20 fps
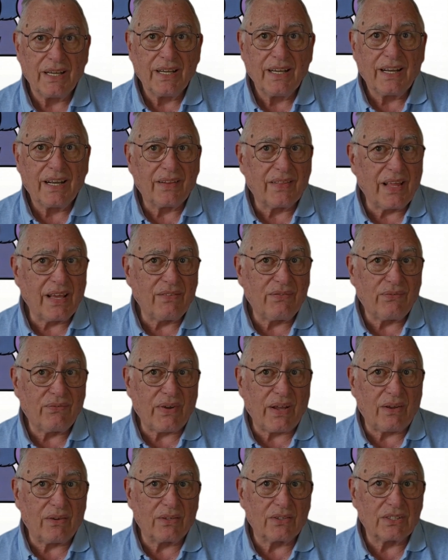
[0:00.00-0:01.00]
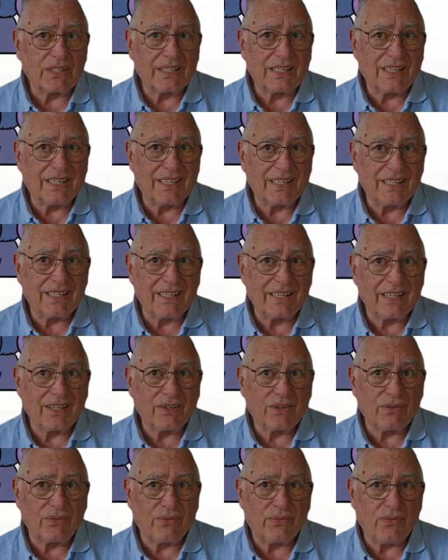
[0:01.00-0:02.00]
and they found clear
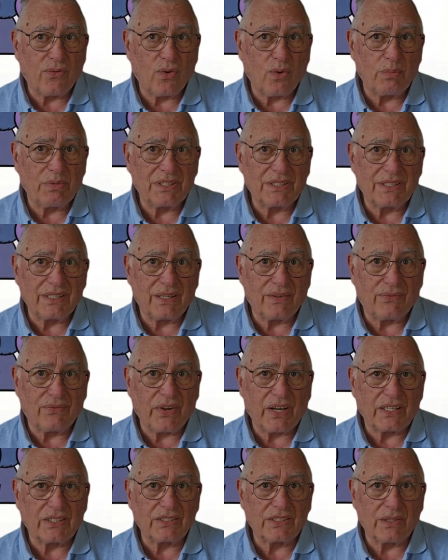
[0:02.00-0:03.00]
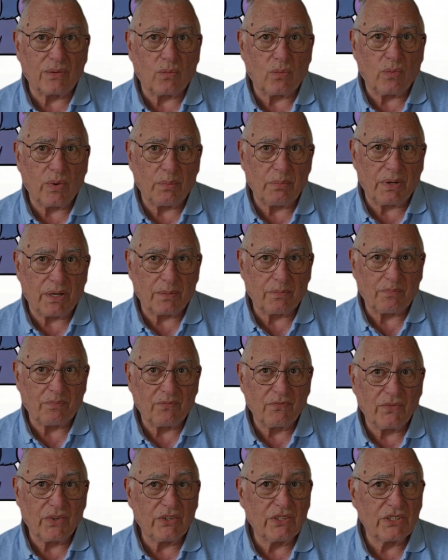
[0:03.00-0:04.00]
conformity effects in women,
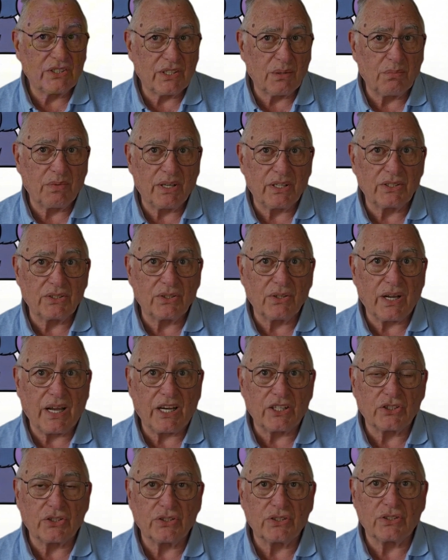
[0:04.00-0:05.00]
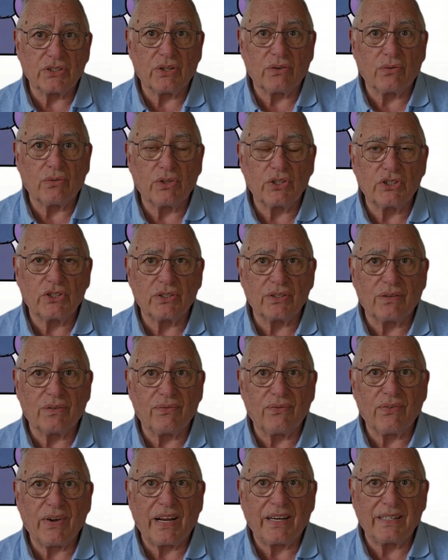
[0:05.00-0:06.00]
very similar to Asch's original
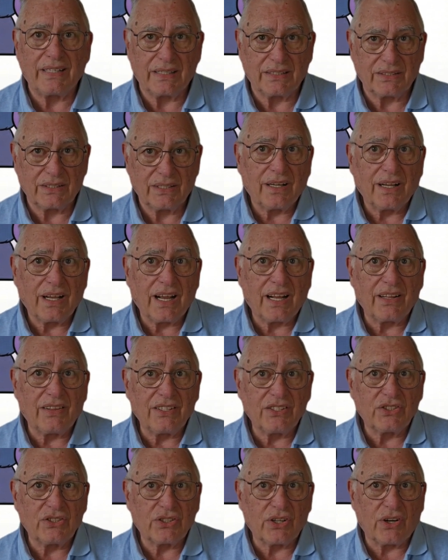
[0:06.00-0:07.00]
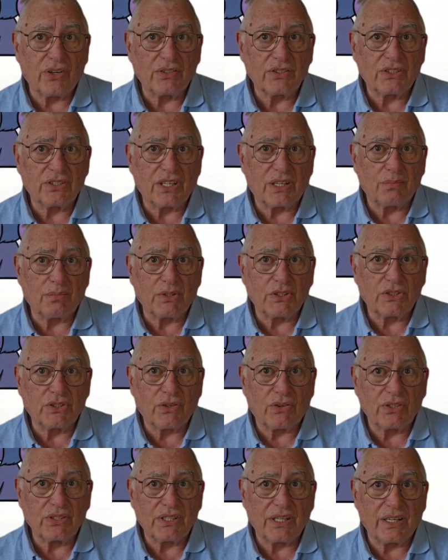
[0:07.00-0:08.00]
findings. And this shows that
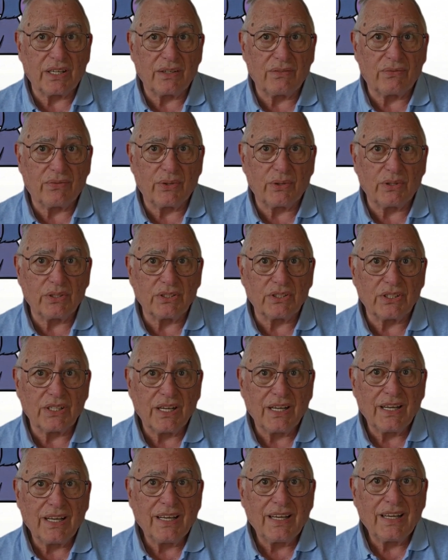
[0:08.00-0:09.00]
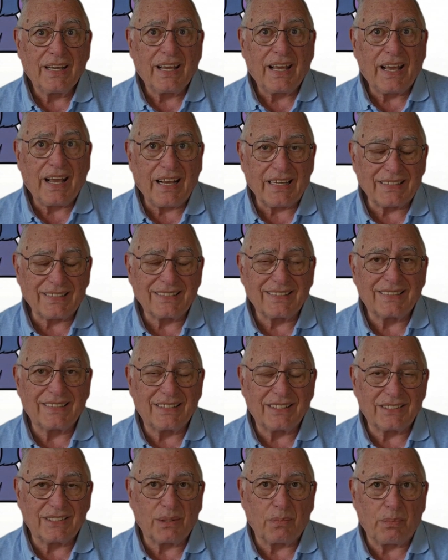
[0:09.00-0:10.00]
majority influence hasn't
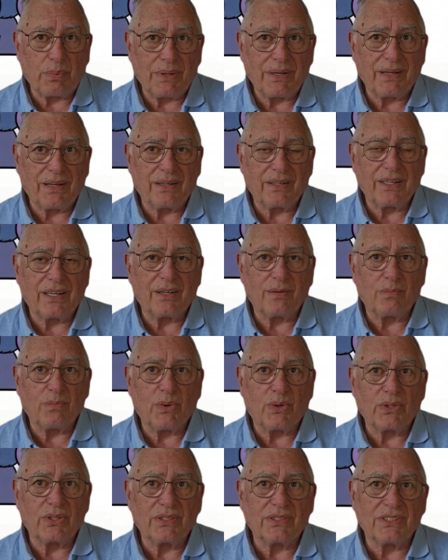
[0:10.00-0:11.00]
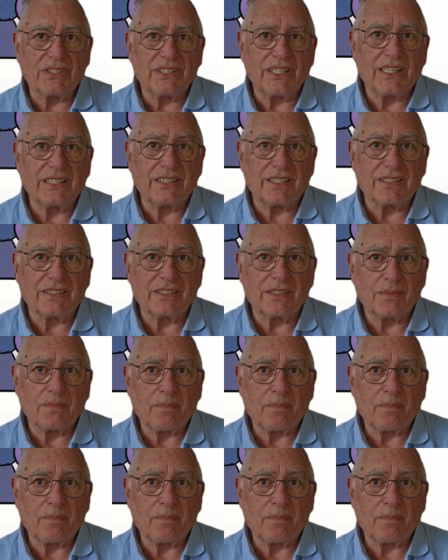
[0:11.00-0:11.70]
disappeared in modern settings.